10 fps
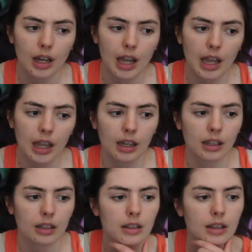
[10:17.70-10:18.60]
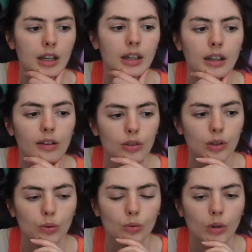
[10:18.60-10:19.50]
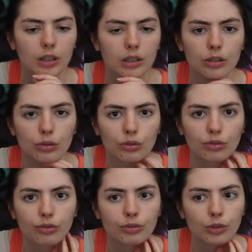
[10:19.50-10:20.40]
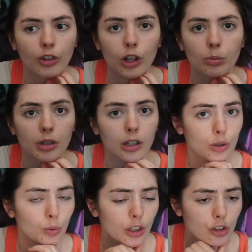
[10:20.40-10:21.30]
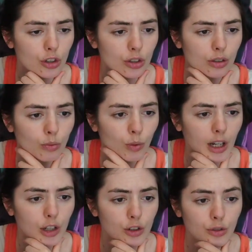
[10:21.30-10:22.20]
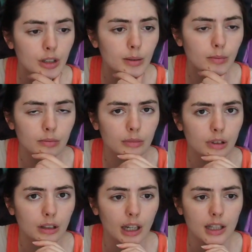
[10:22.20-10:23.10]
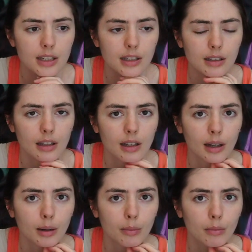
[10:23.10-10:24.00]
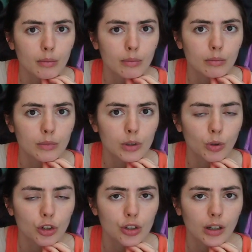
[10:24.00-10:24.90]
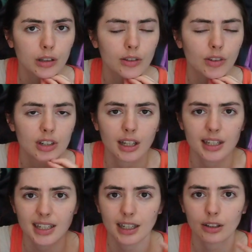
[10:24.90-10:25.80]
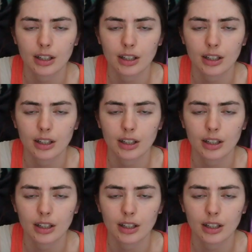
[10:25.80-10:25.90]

And then if you want to follow me on Twitch when I stream, that's um, twitch.tv slash Zell.